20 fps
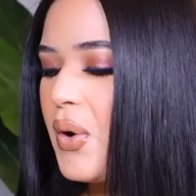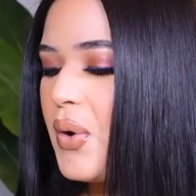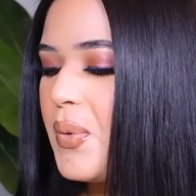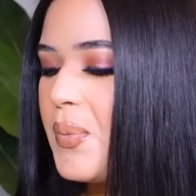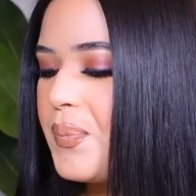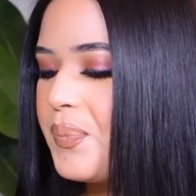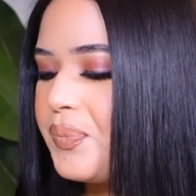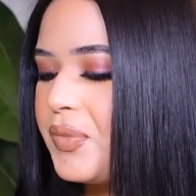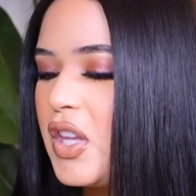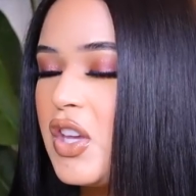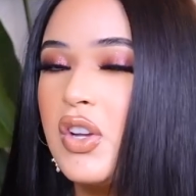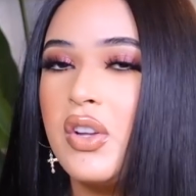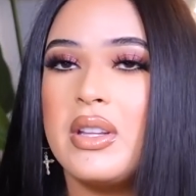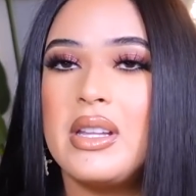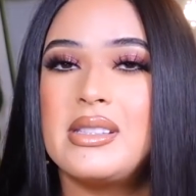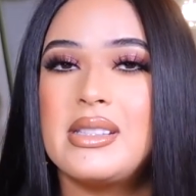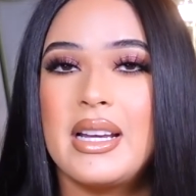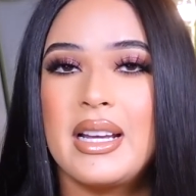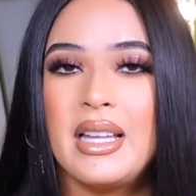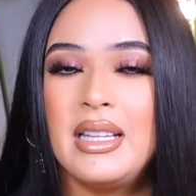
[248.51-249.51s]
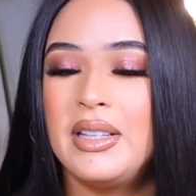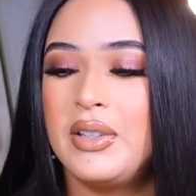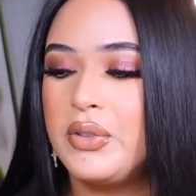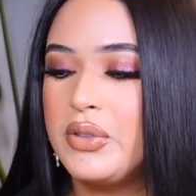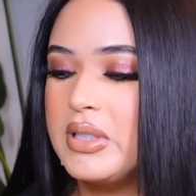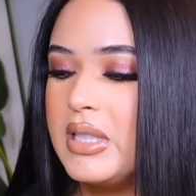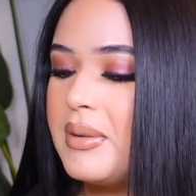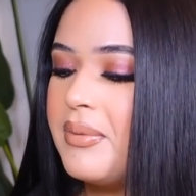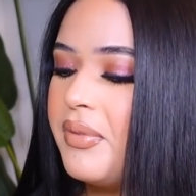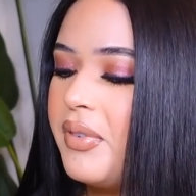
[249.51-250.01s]
um you know that's like a little
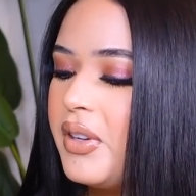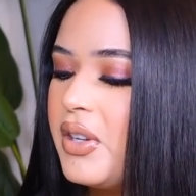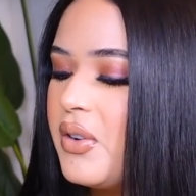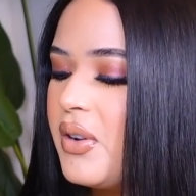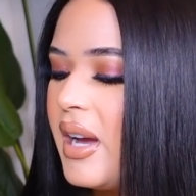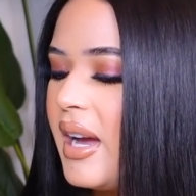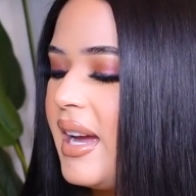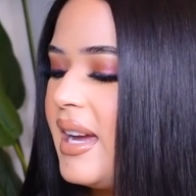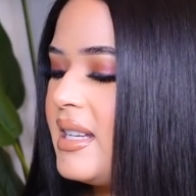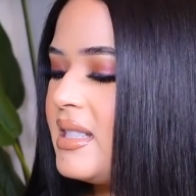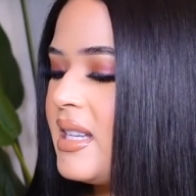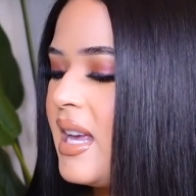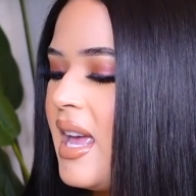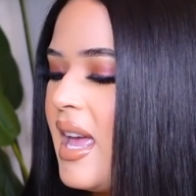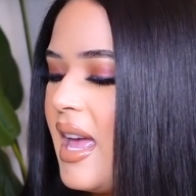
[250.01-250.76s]
tip for you guys